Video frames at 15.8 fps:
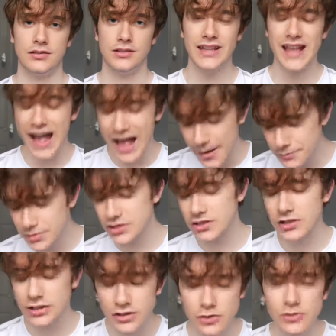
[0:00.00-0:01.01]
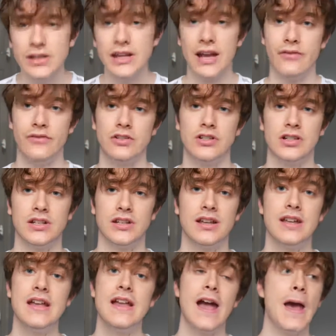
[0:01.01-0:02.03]
They absolutely have an agenda.
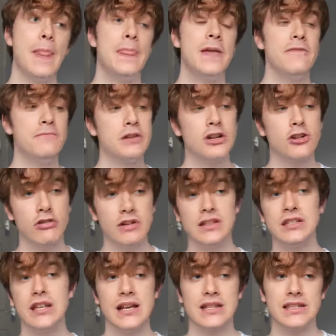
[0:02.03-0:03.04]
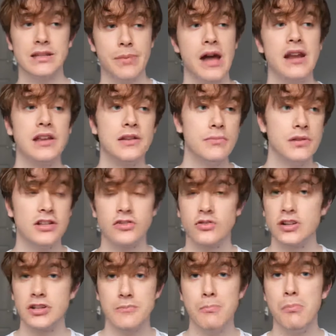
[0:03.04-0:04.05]
And they've been criticising the Biden
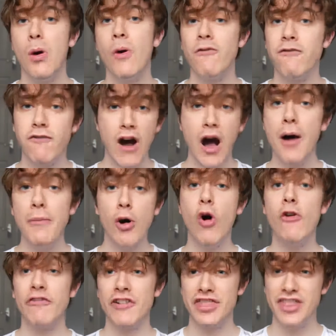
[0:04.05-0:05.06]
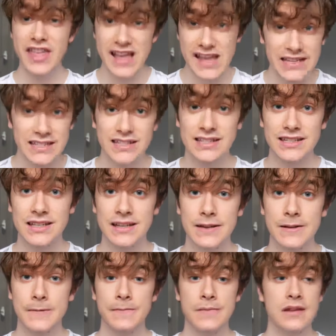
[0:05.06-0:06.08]
administration far more for this
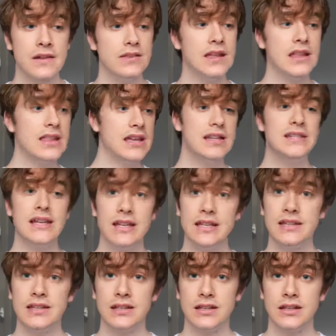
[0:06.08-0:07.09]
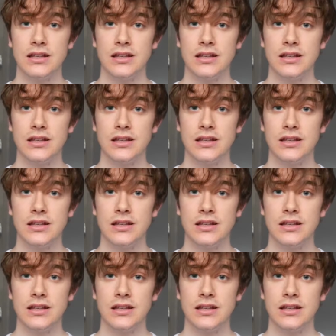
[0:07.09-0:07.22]
than they did